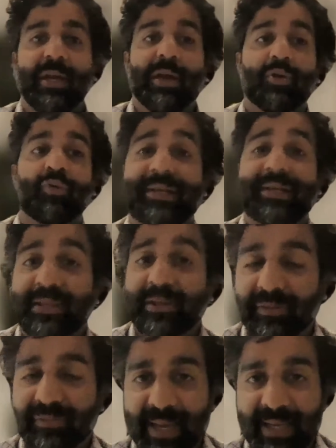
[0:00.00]

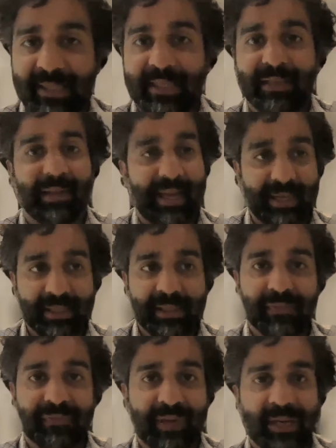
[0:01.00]
retinal
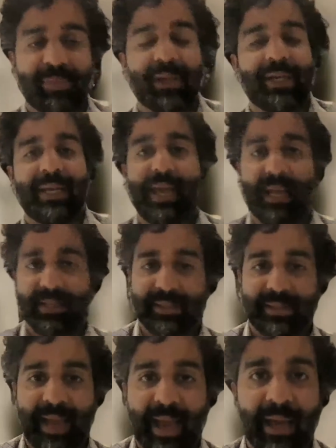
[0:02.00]
vasculitis, if anybody
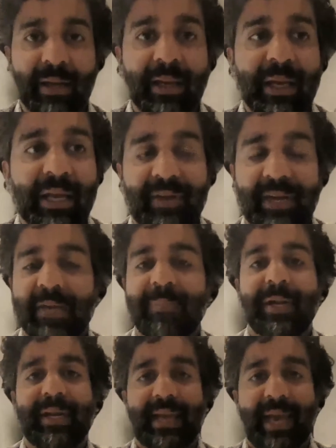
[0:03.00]
has that. If
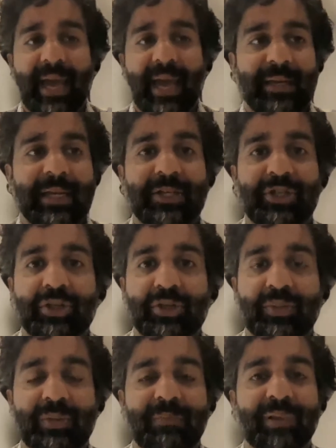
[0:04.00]
anybody had
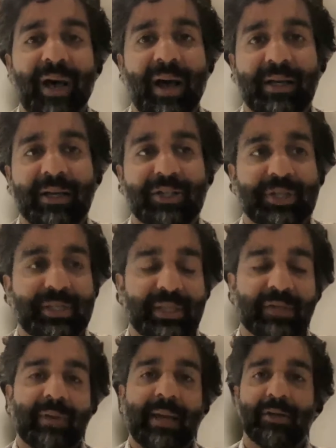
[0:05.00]
issues with blockages in
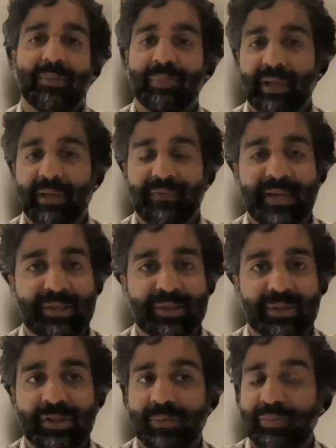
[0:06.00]
the retinal blood
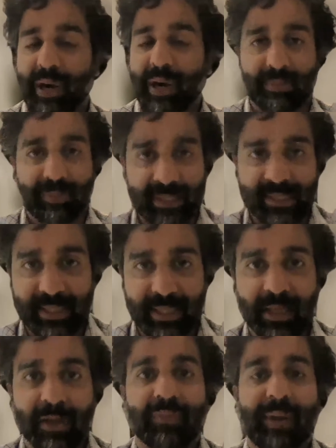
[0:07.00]
vessels, you're probably
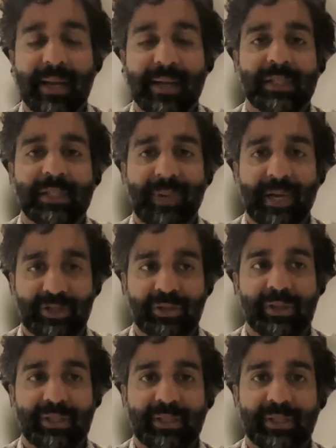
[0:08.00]
seeing a retina
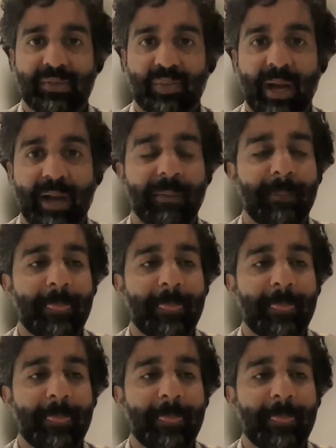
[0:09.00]
specialist as well.